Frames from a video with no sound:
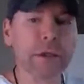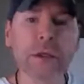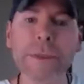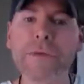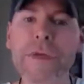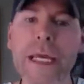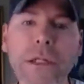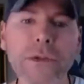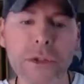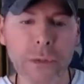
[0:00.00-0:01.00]
bit of
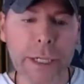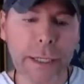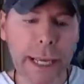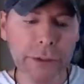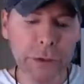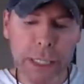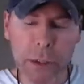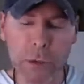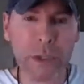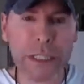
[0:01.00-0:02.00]
yellow to it and you get a
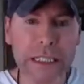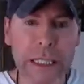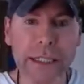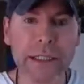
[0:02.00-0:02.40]
really nice